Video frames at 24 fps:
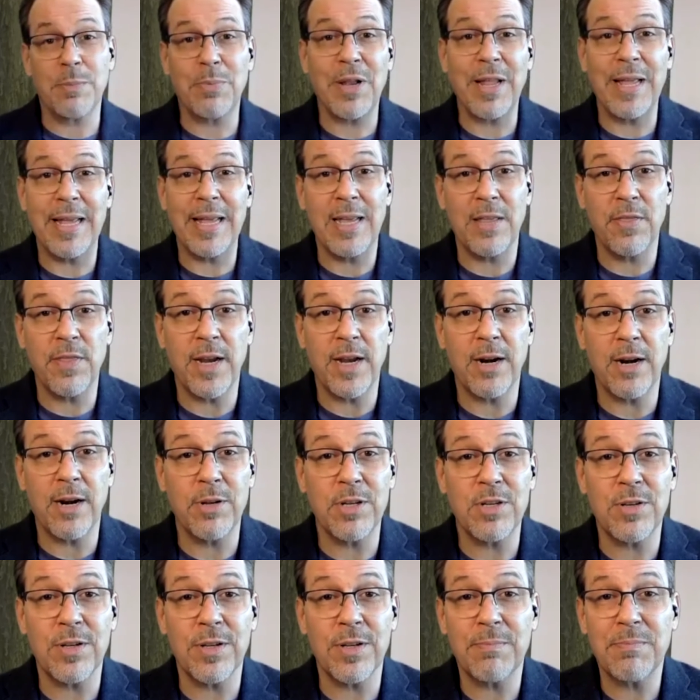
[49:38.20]
play in there and
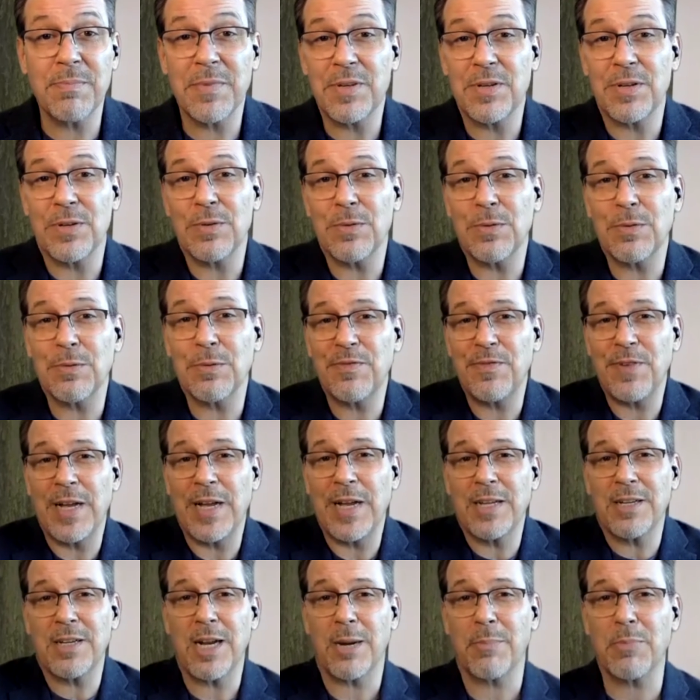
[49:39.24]
to
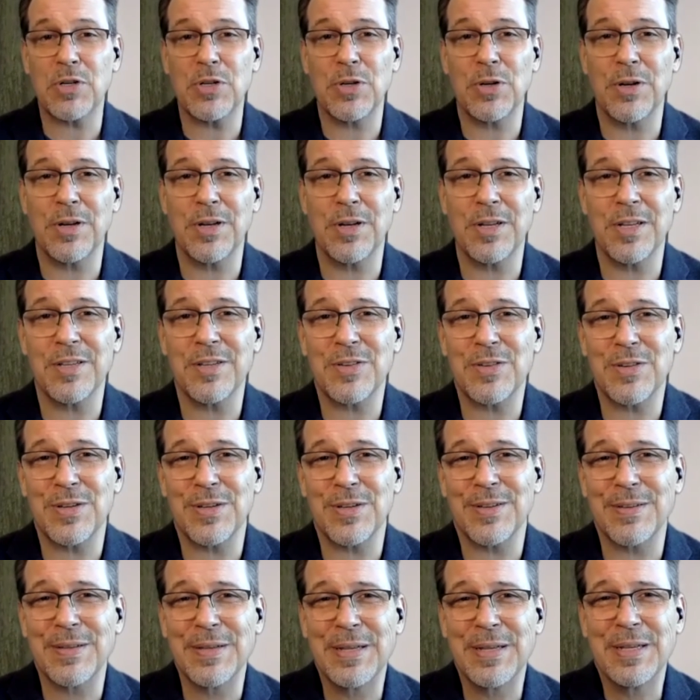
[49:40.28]
find opportunities
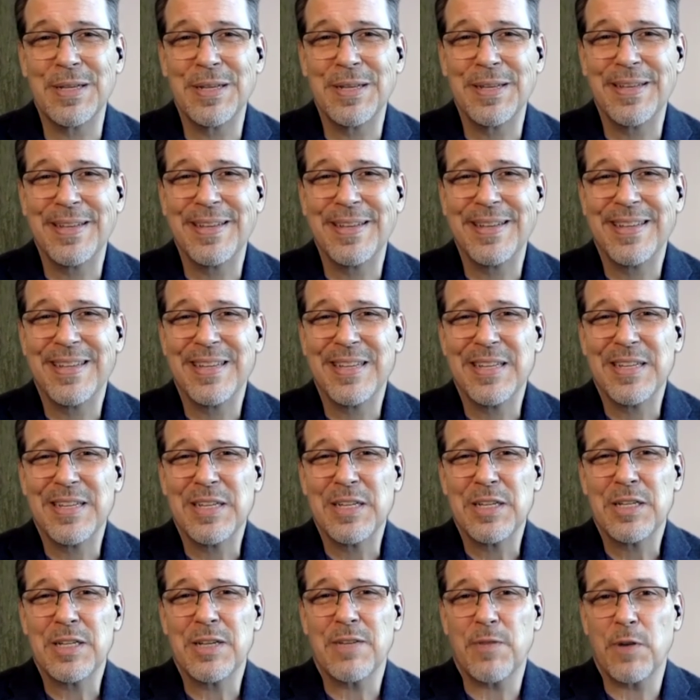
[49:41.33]
to
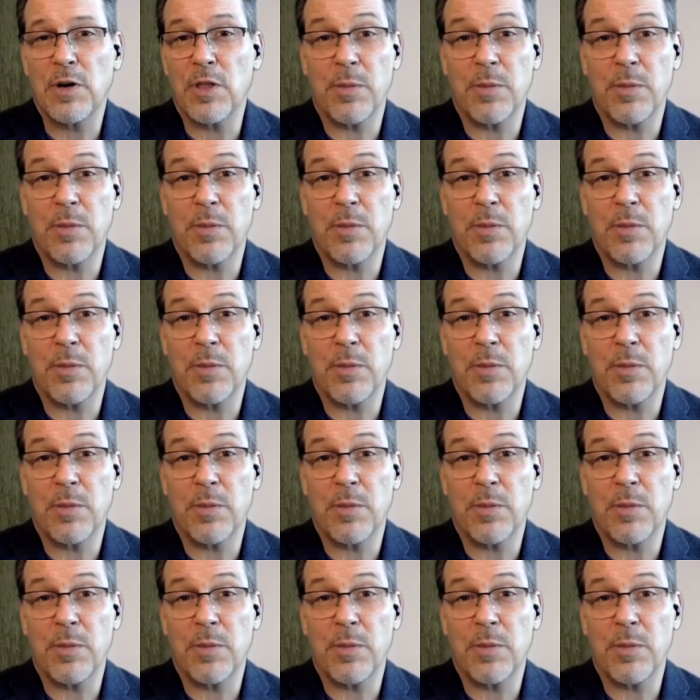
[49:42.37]
further